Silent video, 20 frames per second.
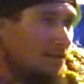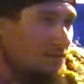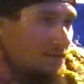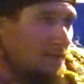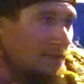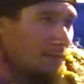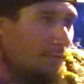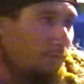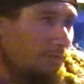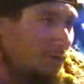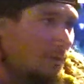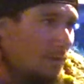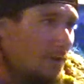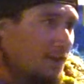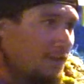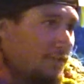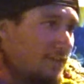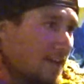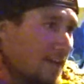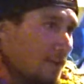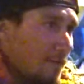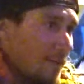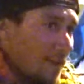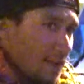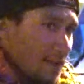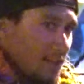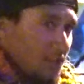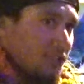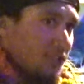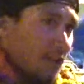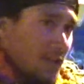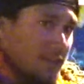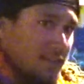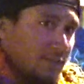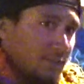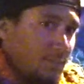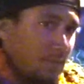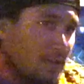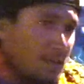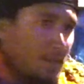that if we wanted to have any chance
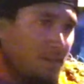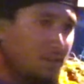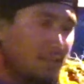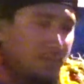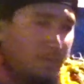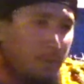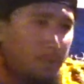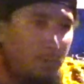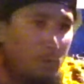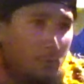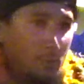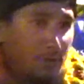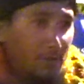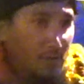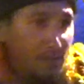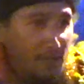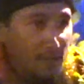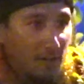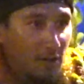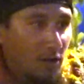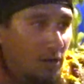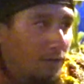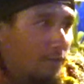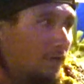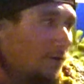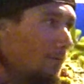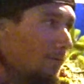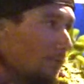of beating these people, we're going to need all of our